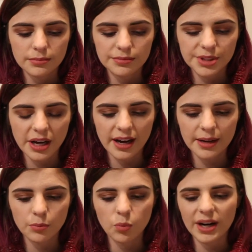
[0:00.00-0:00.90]

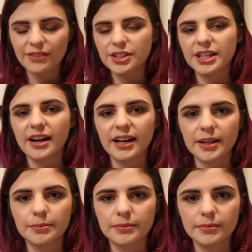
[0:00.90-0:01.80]
time, whatever
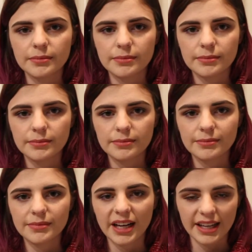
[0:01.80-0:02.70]
time
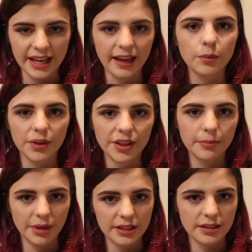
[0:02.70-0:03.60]
I can with him,
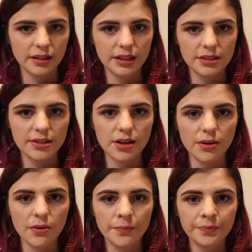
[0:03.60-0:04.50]
basically.
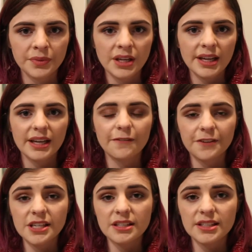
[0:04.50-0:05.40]
So if
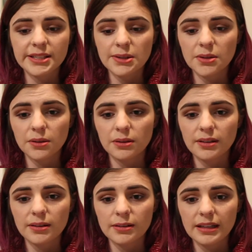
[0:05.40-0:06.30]
he is still
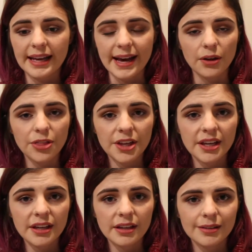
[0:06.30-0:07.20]

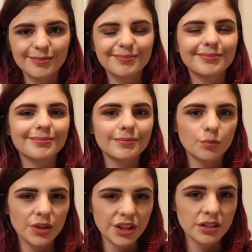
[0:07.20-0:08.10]
healthy
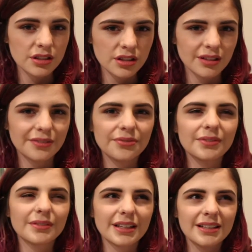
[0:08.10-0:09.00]
with if
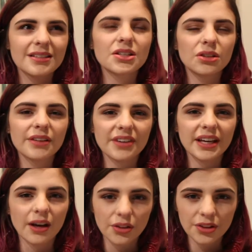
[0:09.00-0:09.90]
he's still living
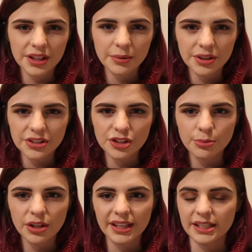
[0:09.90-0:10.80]
healthily with his
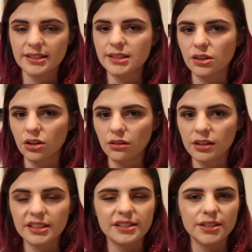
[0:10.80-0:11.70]
tumor, like he's still
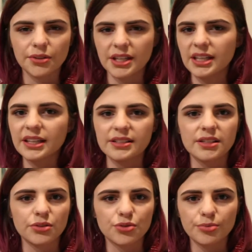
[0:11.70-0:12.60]
alert, he's still eating, he's
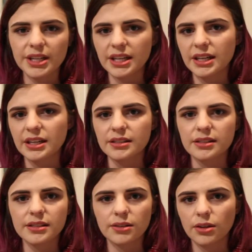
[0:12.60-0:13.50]
still drinking, he's
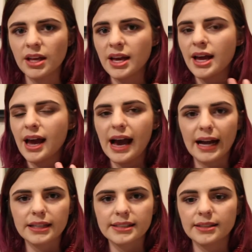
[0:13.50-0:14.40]
still
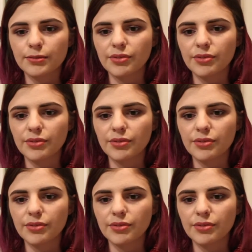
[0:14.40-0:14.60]
active,